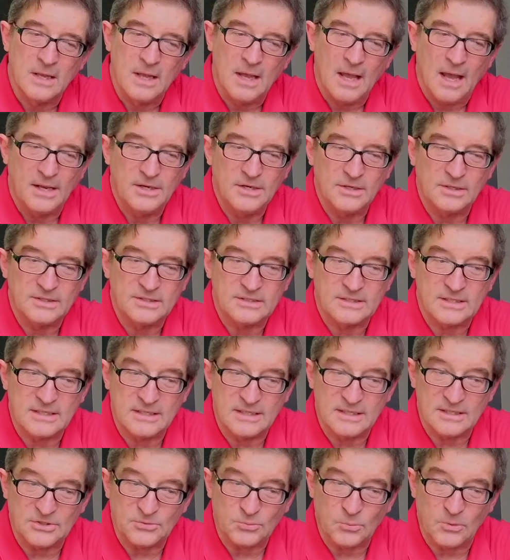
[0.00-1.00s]
and you can see
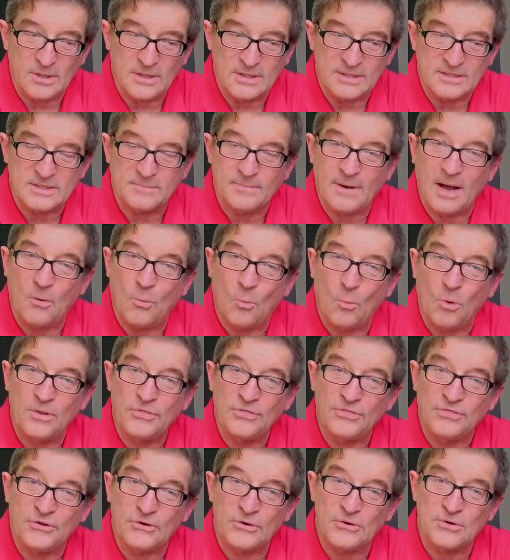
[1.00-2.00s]
this one is about
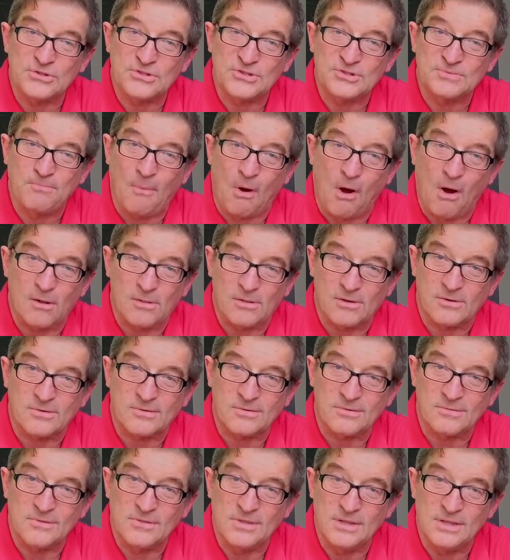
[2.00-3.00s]
one third
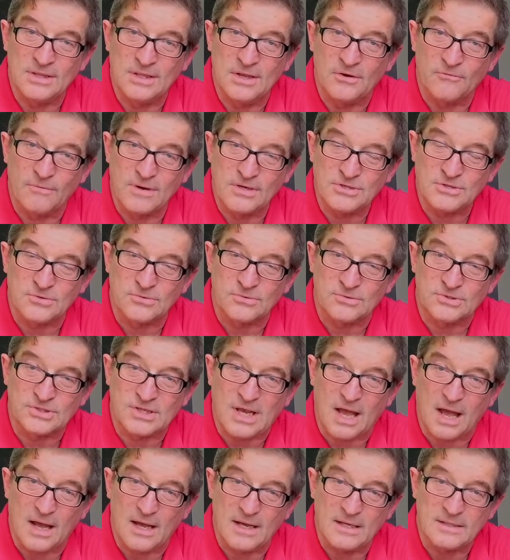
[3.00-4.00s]
smaller than the original
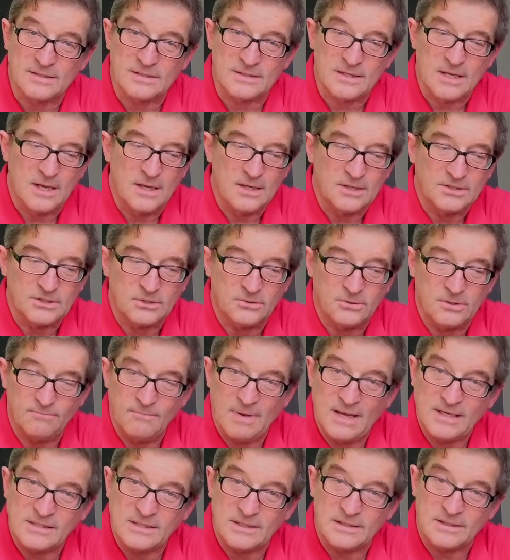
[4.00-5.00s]
size so it
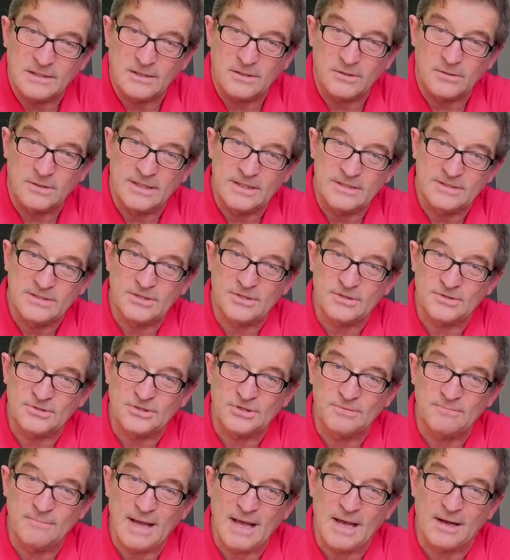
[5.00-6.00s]
makes it a little easier
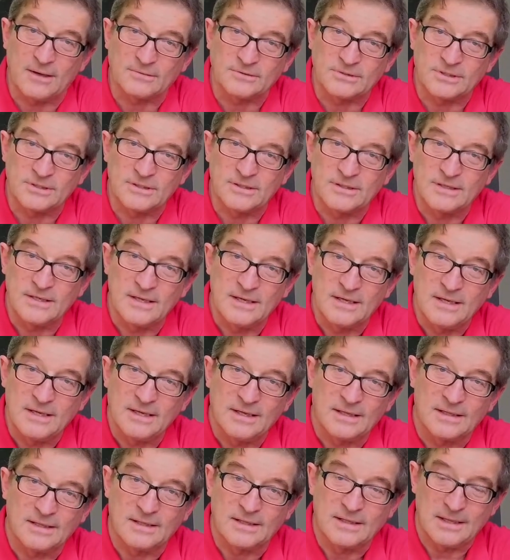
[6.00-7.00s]
to mount.
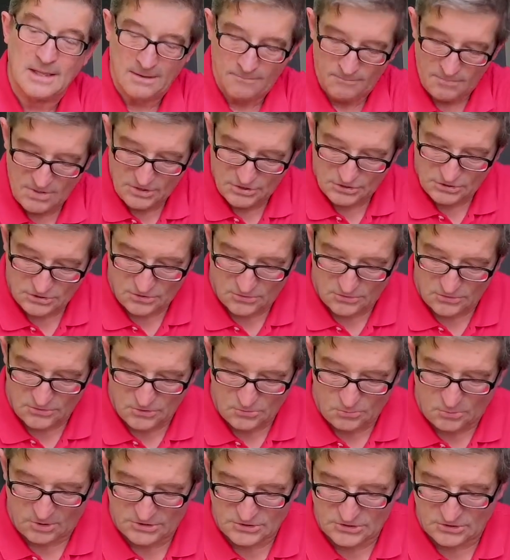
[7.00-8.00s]
Let me show
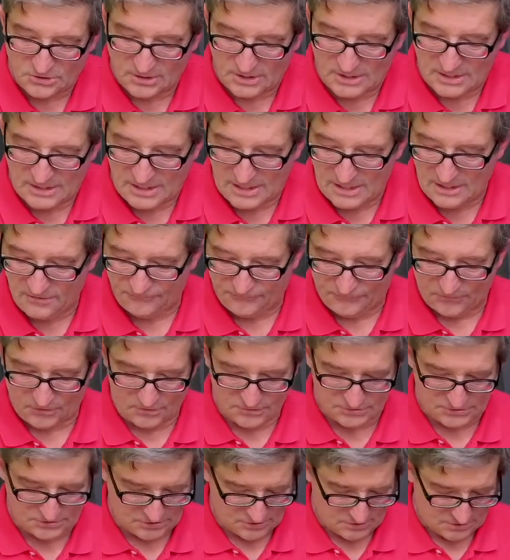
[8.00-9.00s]
you what you're going to need
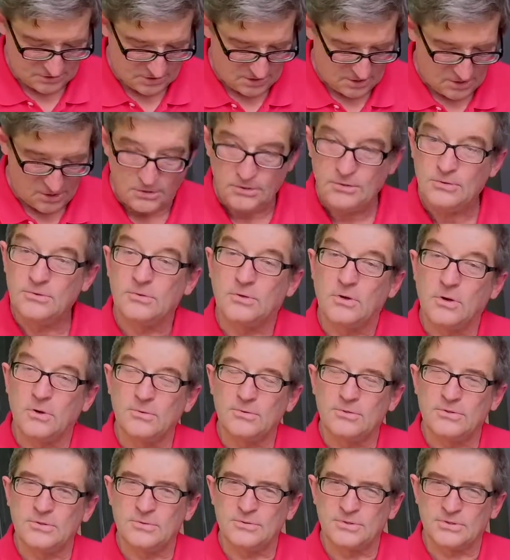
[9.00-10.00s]
first. You
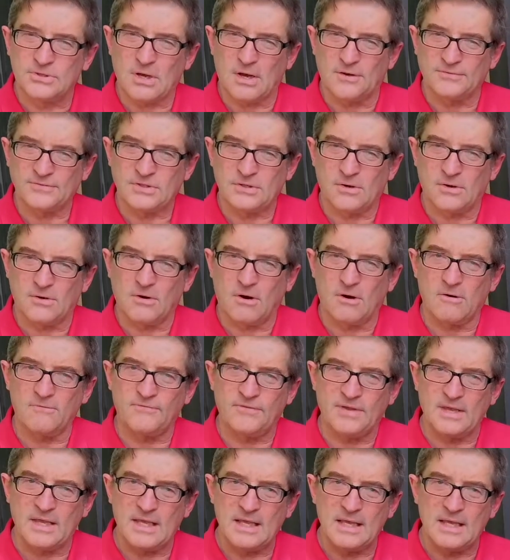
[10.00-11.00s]
go to Soft Start
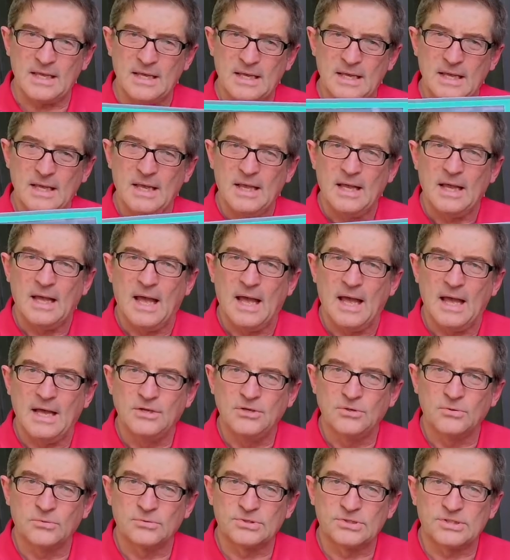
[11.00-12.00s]
RV
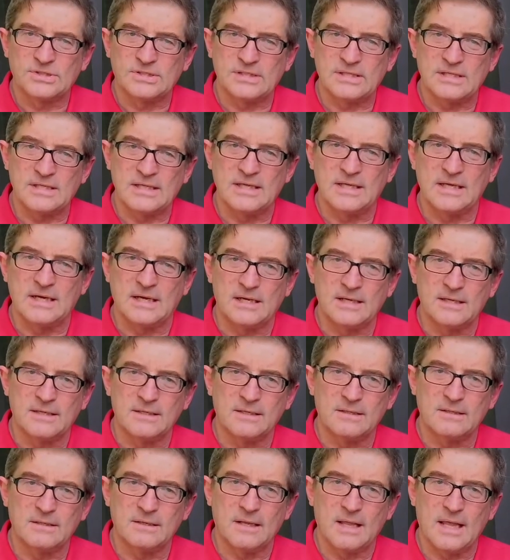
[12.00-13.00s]
and you'll see
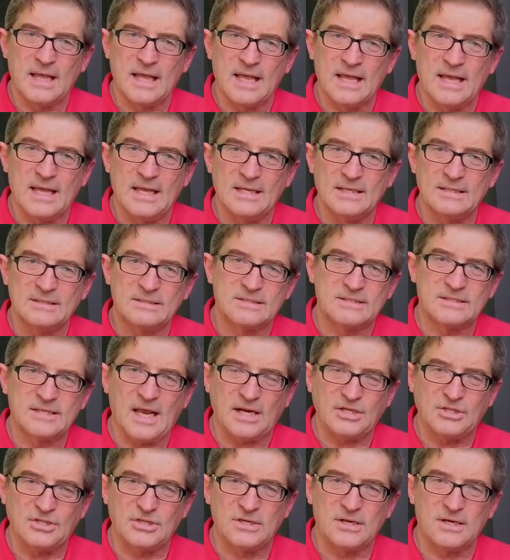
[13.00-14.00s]
on a
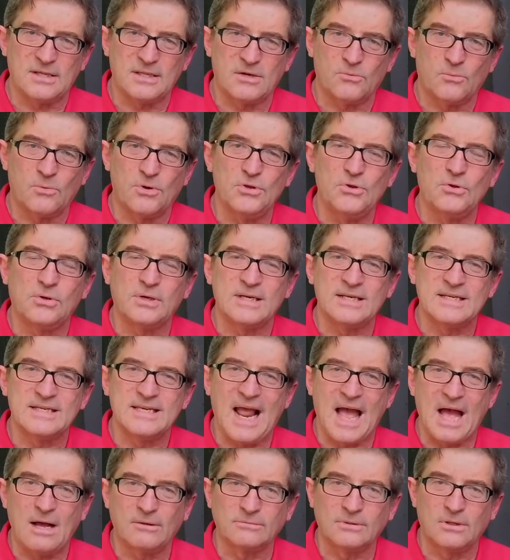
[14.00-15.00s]
section on there where you can
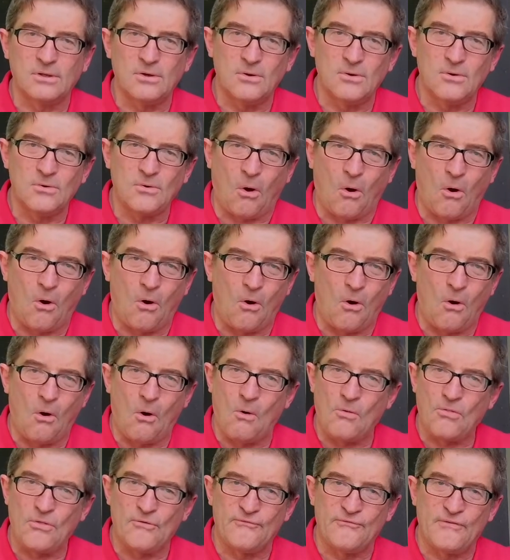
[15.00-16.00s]
download
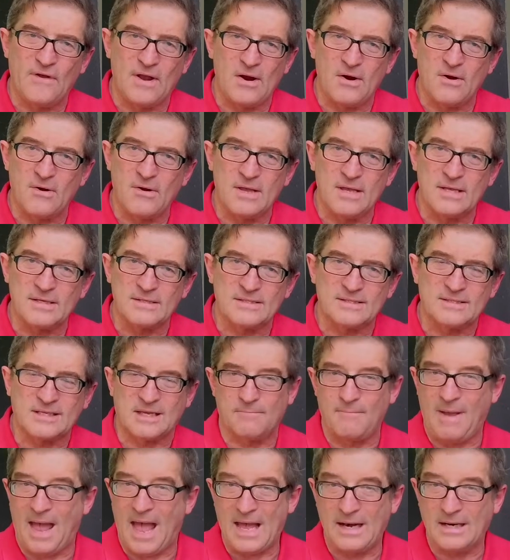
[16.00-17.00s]
all the various
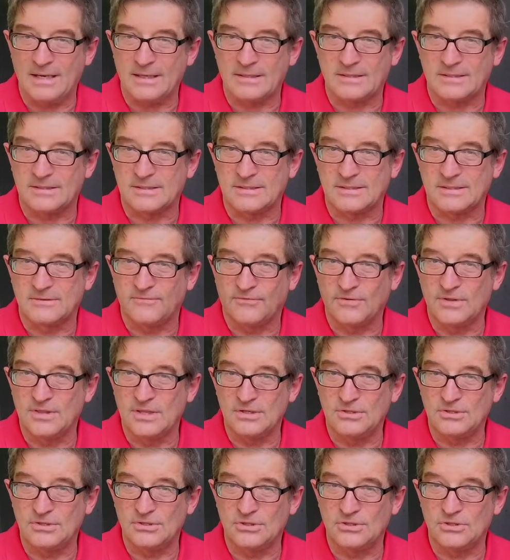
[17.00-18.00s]
schematics for
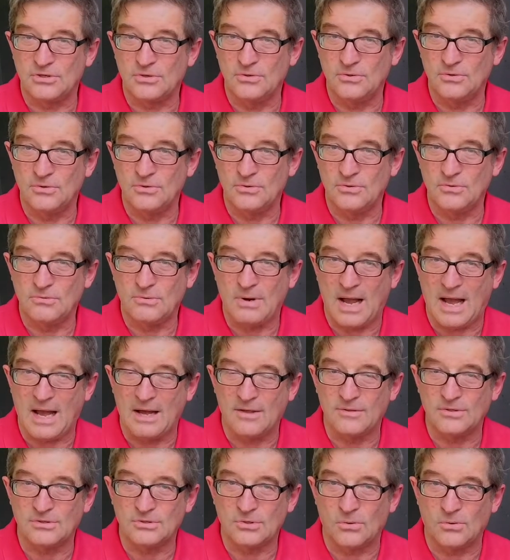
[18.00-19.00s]
this to show you
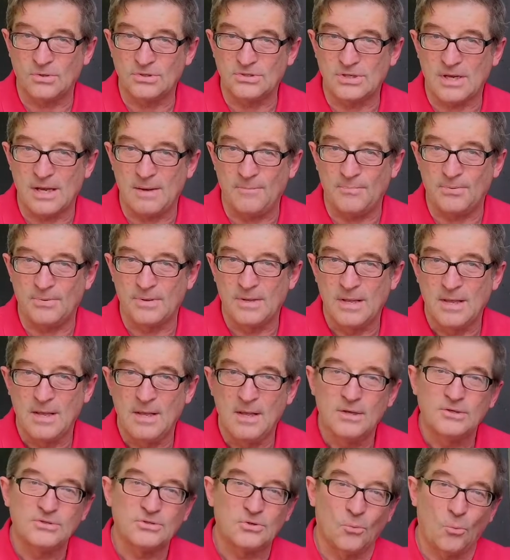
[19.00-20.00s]
how this hooks up.
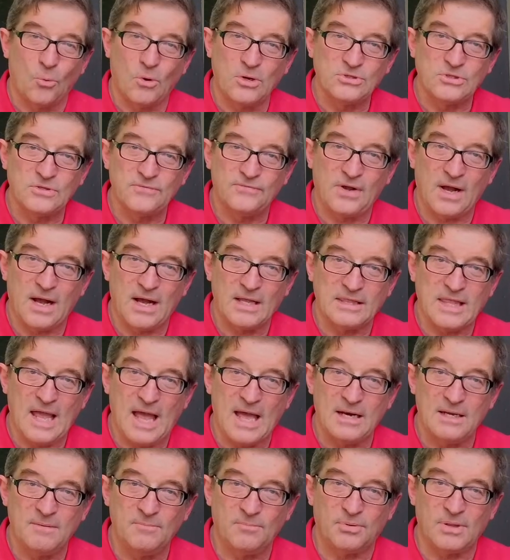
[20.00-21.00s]
So once you've got
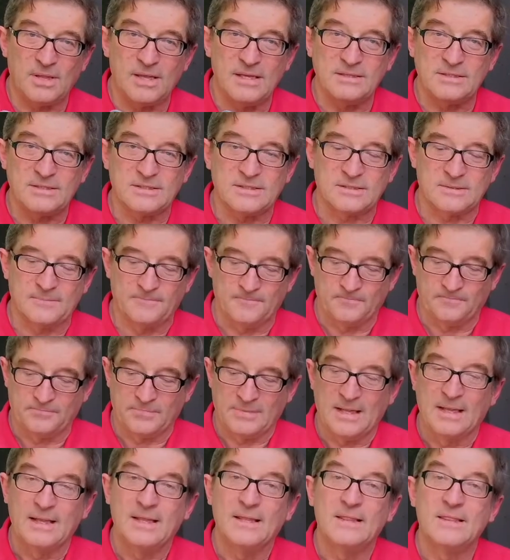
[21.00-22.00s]
that in place,
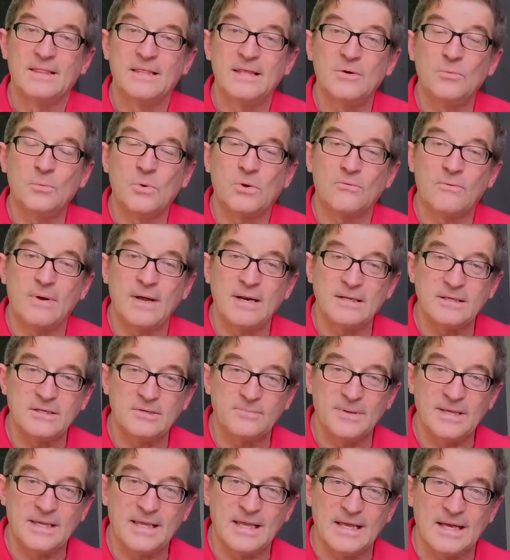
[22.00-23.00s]
then we're ready to
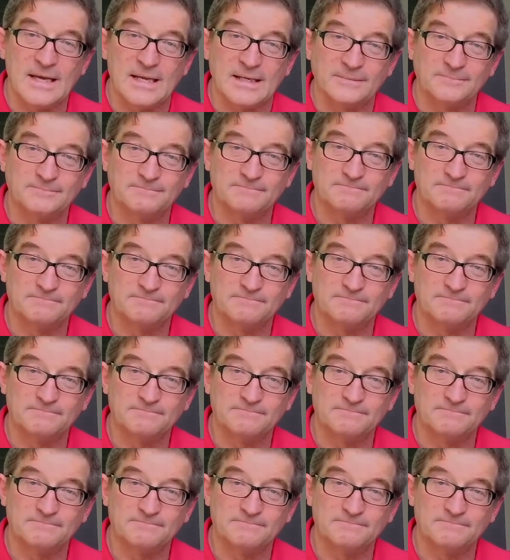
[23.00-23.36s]
begin.